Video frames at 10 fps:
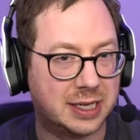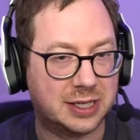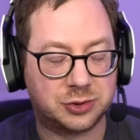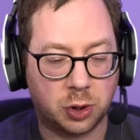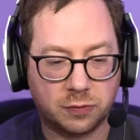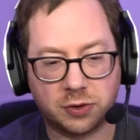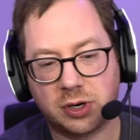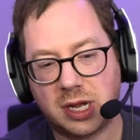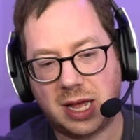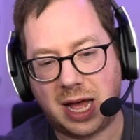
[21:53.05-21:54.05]
It's over.
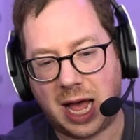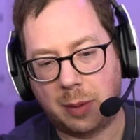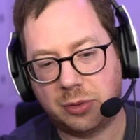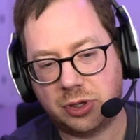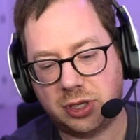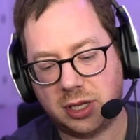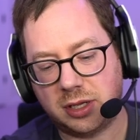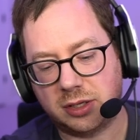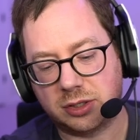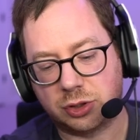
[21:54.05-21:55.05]
I'm
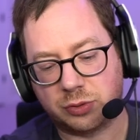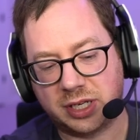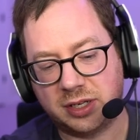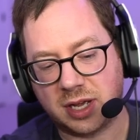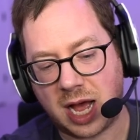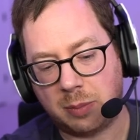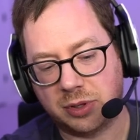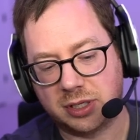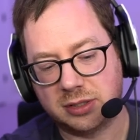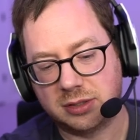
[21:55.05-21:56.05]
gonna Green
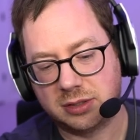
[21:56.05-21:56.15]
Goblin